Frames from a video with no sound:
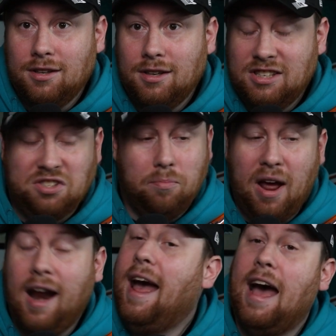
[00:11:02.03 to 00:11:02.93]
it doesn't
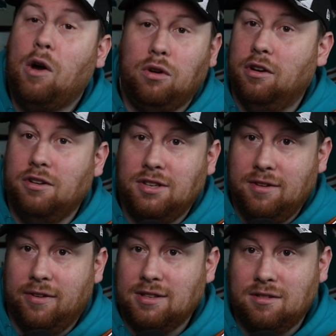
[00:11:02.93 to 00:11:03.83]
matter how good your
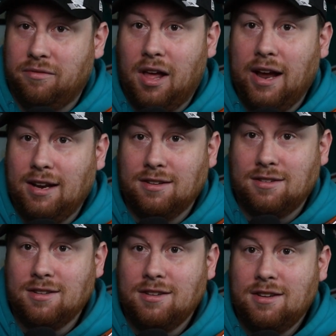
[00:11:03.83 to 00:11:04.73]
defensive line
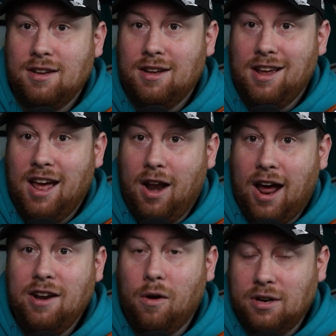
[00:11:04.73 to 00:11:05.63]
is. And
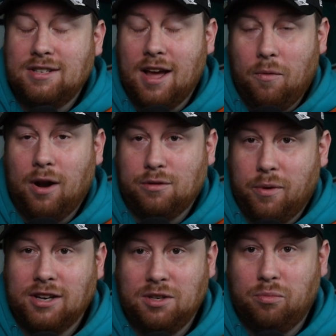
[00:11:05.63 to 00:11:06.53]
I noticed that when I was
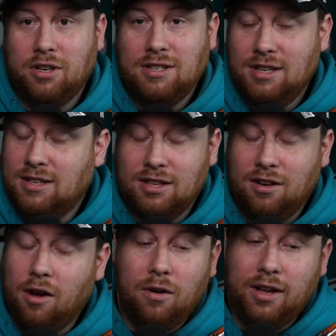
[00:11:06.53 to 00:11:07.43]
watching preseason,
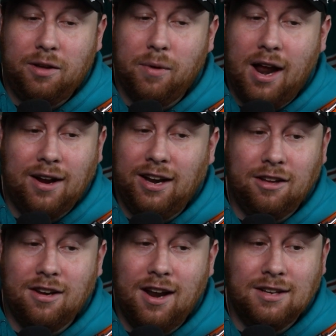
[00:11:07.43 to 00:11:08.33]
Noah Igbinoghi
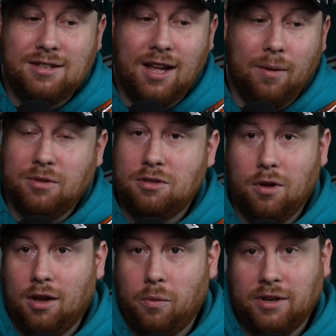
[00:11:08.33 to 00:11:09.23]
could not stop
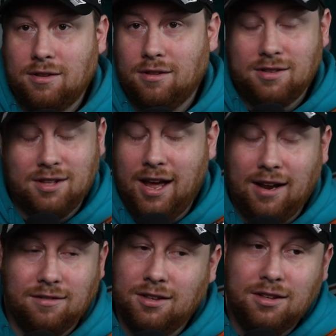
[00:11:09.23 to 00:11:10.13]
a quick slant.